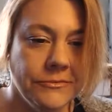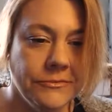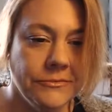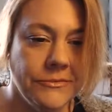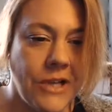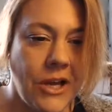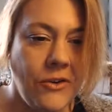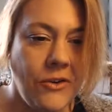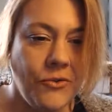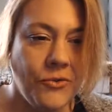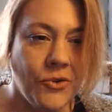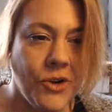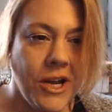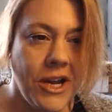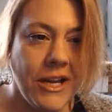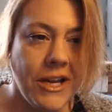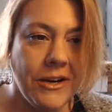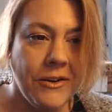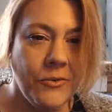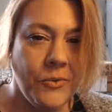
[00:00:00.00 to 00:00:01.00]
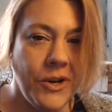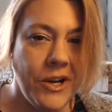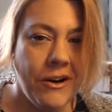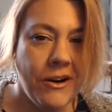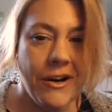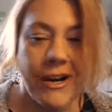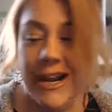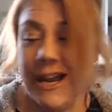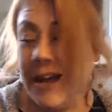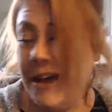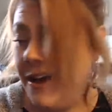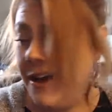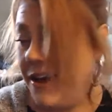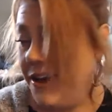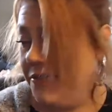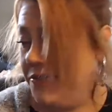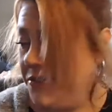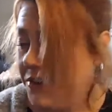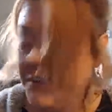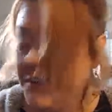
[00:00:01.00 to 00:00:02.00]
All right, we are
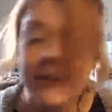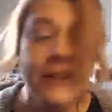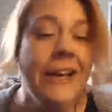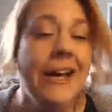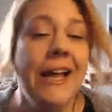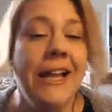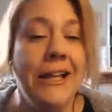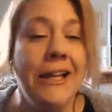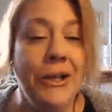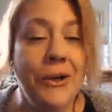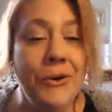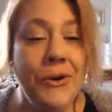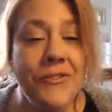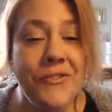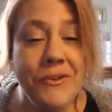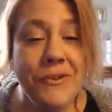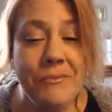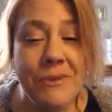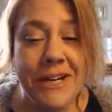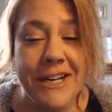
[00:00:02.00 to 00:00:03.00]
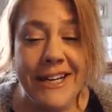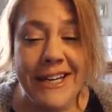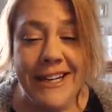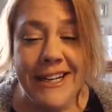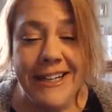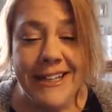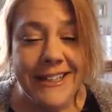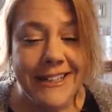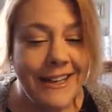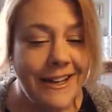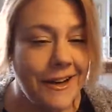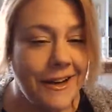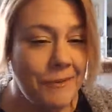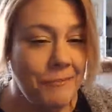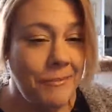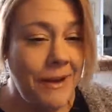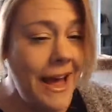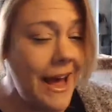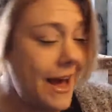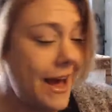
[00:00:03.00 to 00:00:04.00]
live. Hello, everybody. I'm
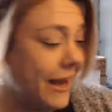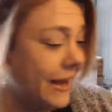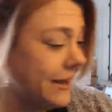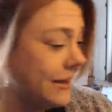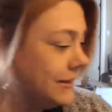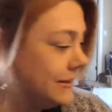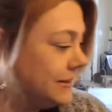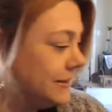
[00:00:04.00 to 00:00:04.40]
back.